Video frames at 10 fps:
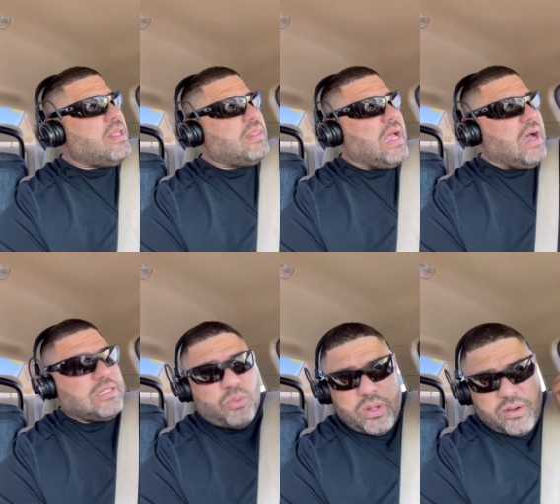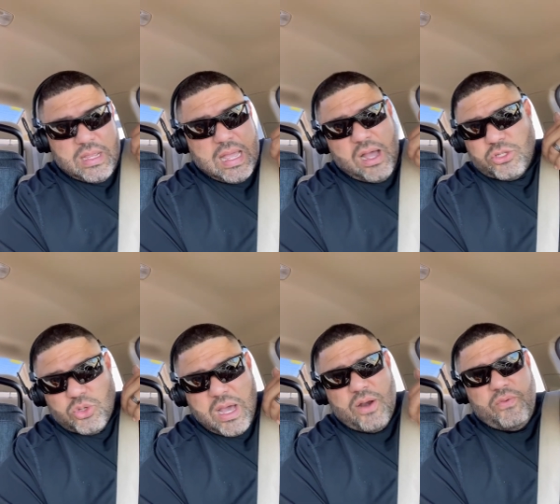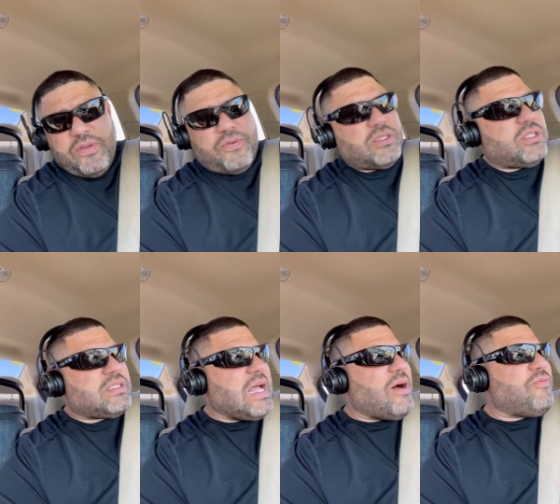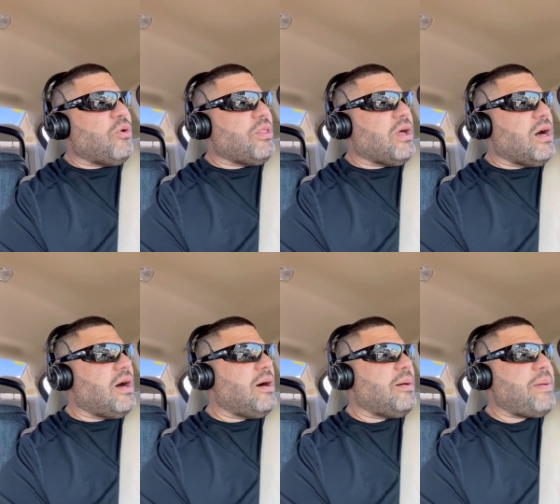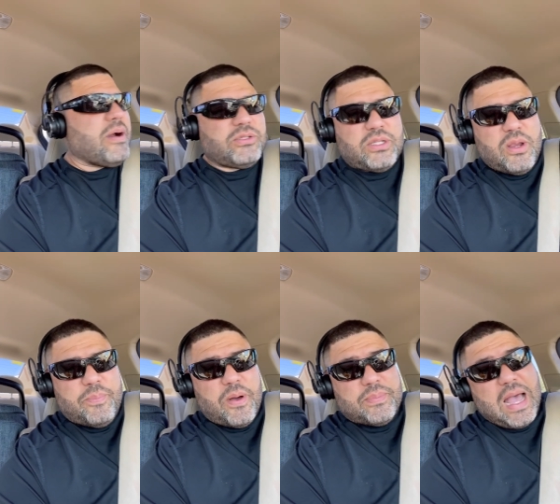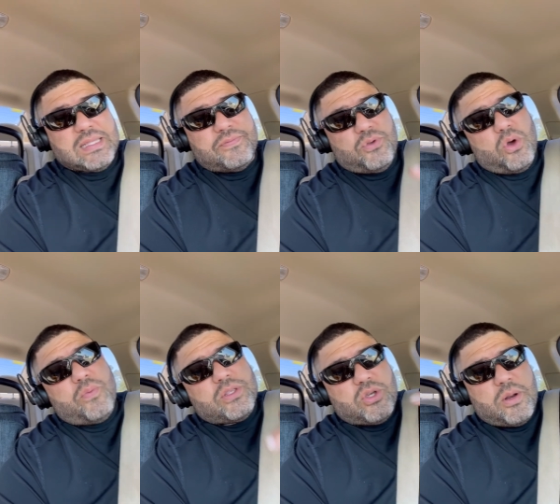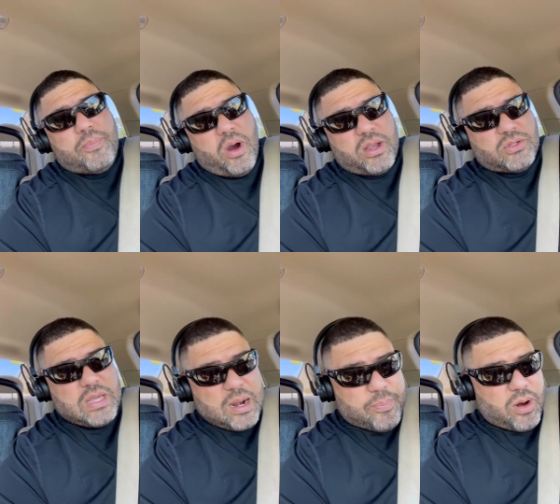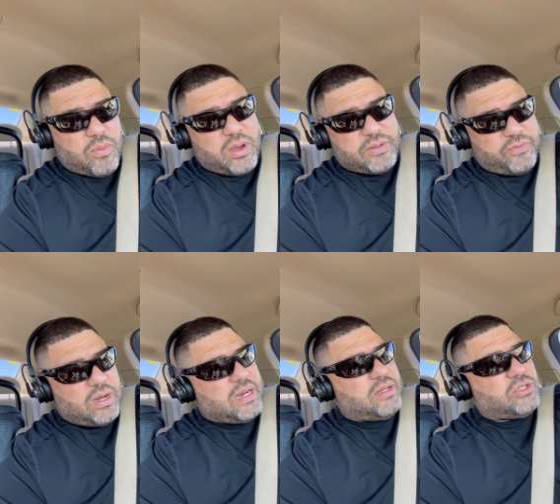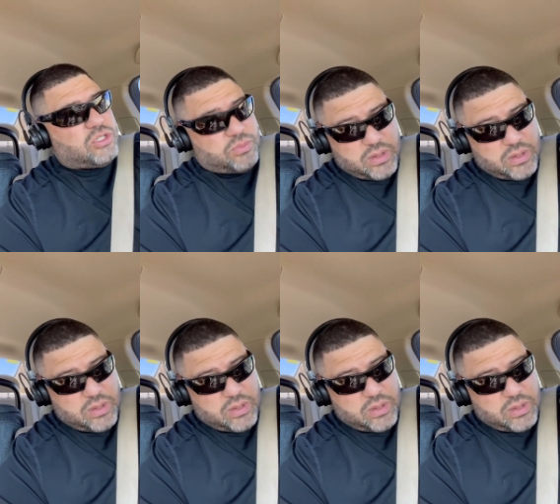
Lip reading: Now, I also got a refund just now for the power steering pump. Guys, if you go return a part because you got a part wrong at the Freightliner, just